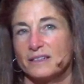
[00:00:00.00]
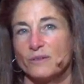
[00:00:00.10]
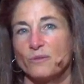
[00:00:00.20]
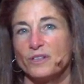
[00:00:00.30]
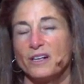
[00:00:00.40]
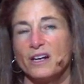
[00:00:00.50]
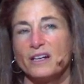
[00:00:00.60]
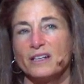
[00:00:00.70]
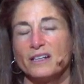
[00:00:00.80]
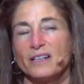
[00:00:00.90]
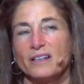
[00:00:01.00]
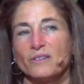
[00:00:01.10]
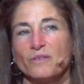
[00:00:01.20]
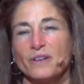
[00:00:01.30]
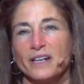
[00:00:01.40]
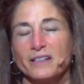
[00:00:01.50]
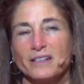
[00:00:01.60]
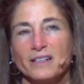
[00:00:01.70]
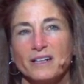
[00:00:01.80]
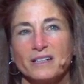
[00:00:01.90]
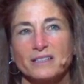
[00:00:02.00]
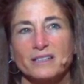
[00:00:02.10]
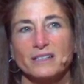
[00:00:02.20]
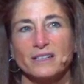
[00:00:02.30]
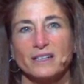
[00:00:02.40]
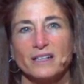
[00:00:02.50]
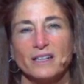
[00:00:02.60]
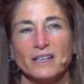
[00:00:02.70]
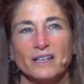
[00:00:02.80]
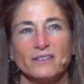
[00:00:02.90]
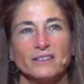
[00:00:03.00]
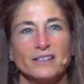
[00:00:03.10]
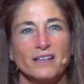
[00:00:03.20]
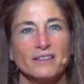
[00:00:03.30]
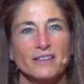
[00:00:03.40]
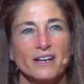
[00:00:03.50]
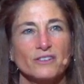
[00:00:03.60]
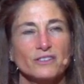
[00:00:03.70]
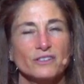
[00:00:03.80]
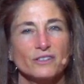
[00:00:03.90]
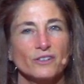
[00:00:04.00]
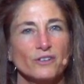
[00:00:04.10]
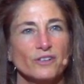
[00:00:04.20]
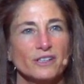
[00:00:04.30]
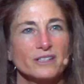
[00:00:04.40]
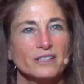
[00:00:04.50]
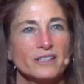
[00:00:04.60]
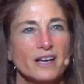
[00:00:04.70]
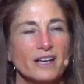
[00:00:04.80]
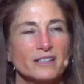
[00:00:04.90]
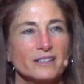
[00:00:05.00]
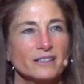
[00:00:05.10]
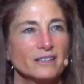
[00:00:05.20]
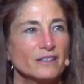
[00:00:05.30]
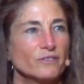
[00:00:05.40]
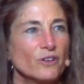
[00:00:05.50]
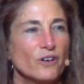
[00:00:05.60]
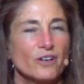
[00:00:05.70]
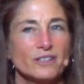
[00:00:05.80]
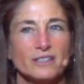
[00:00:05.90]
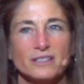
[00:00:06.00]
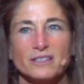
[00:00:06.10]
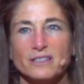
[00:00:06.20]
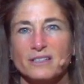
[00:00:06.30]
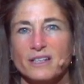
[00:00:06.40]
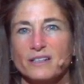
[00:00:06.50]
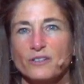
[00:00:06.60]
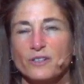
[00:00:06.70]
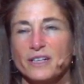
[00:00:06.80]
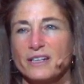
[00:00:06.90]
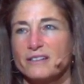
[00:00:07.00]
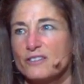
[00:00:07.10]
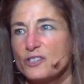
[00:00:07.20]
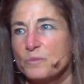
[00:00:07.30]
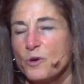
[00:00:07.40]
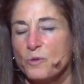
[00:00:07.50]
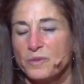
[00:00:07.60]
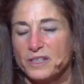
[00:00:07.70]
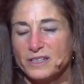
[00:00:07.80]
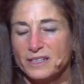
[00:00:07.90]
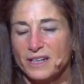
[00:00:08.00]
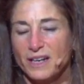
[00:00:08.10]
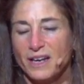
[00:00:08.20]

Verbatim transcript: We're not recognizing the 10,000 currents of causes that create this moment.